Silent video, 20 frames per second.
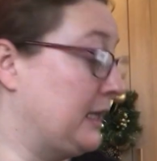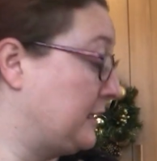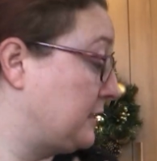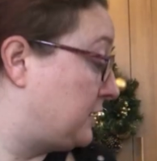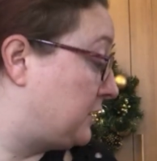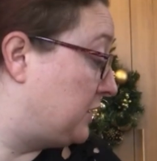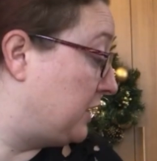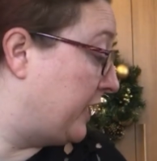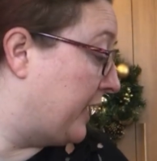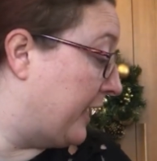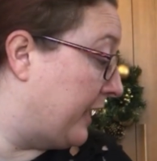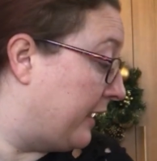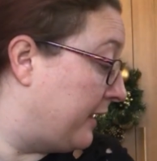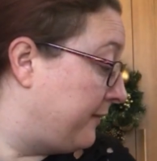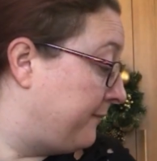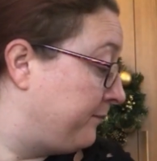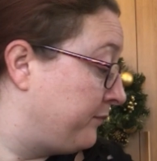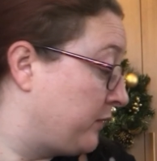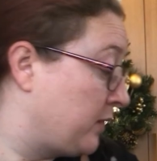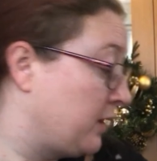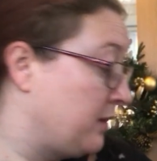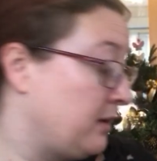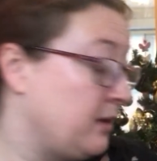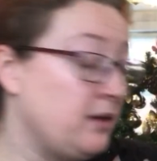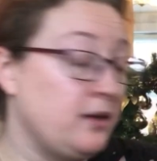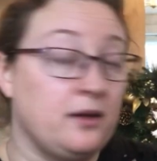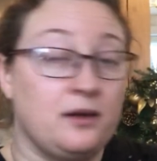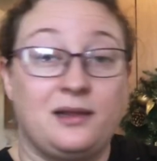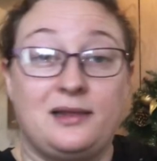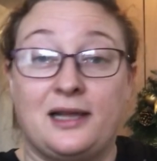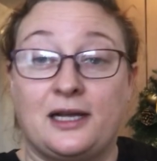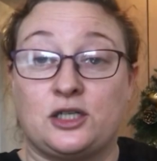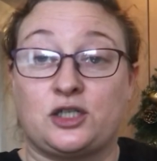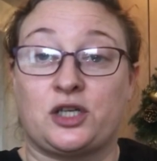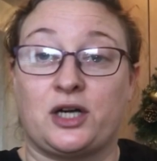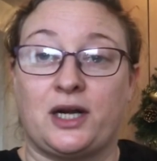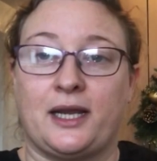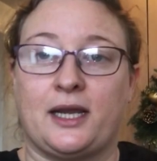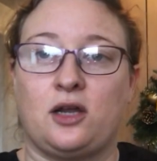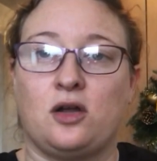last year,
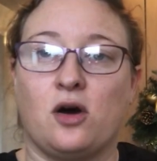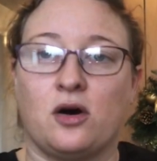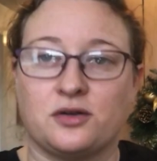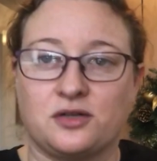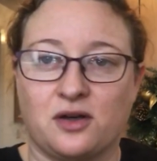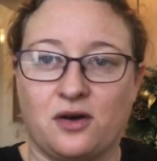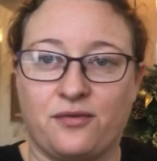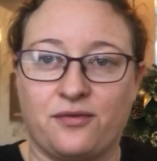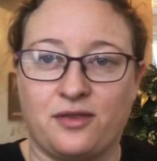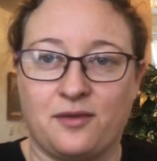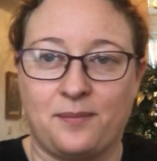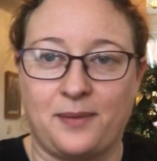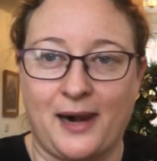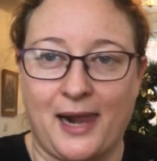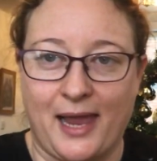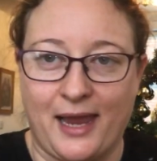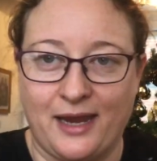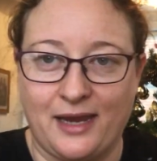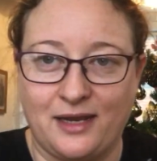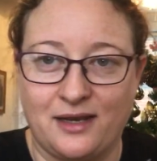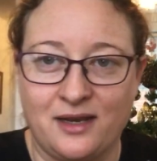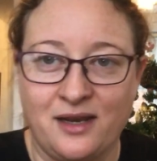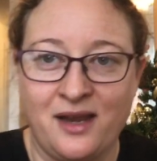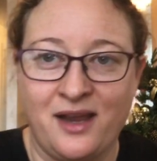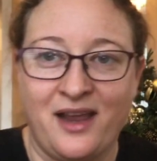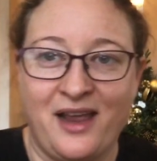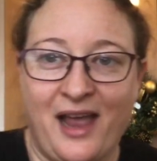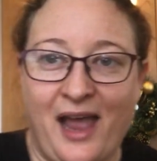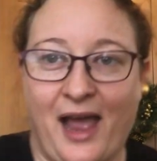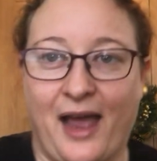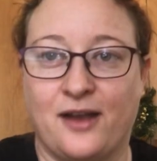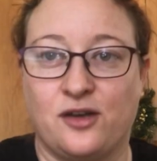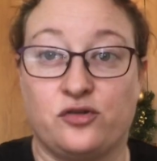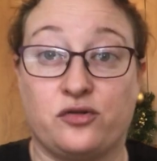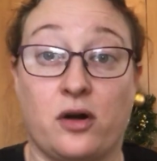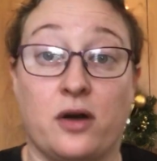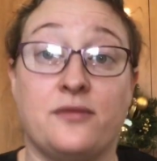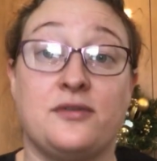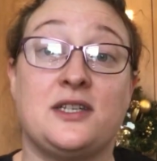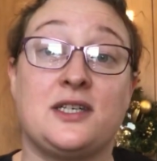literally got off the plane and
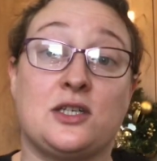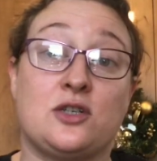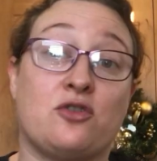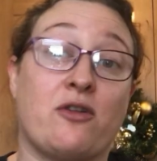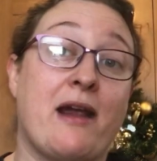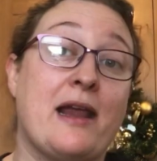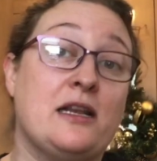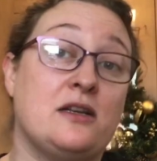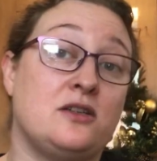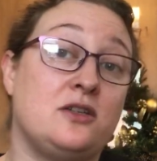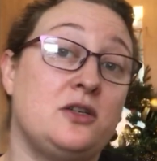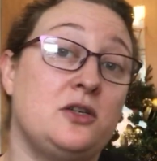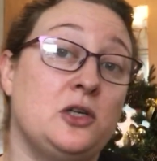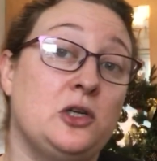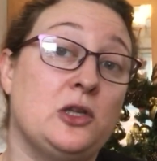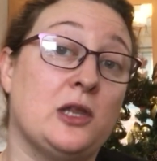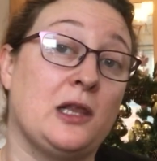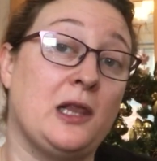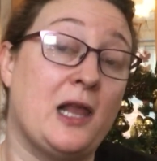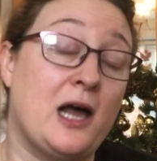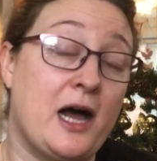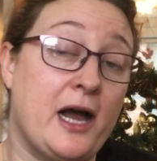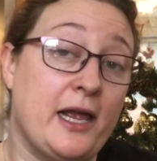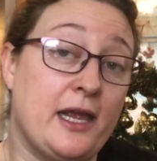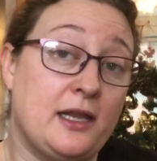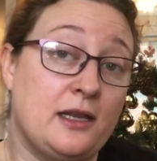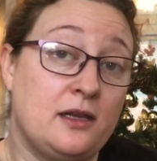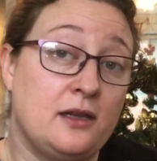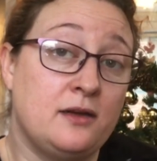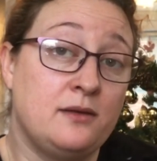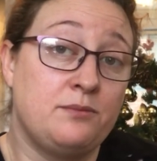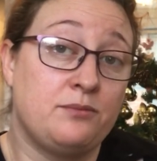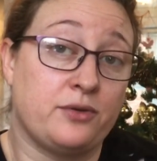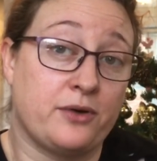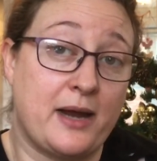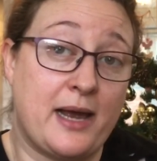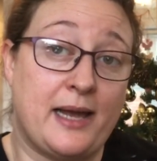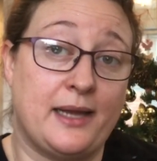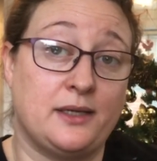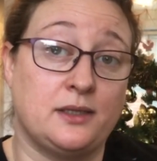drove straight to the Laine
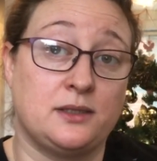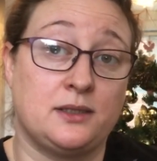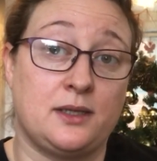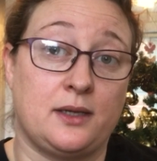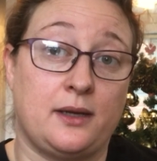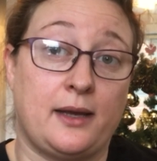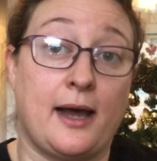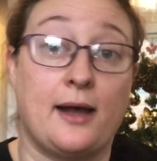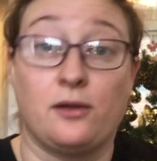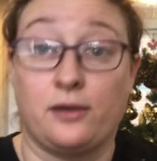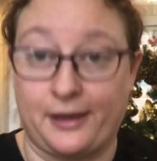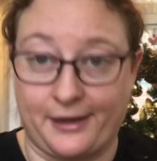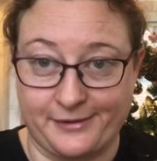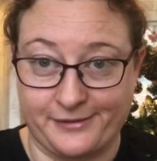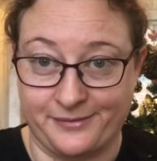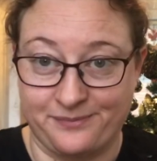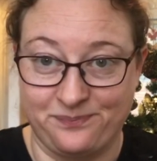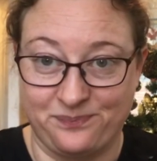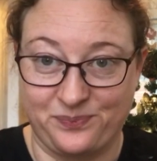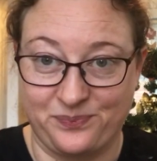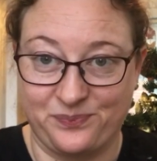brand outlet.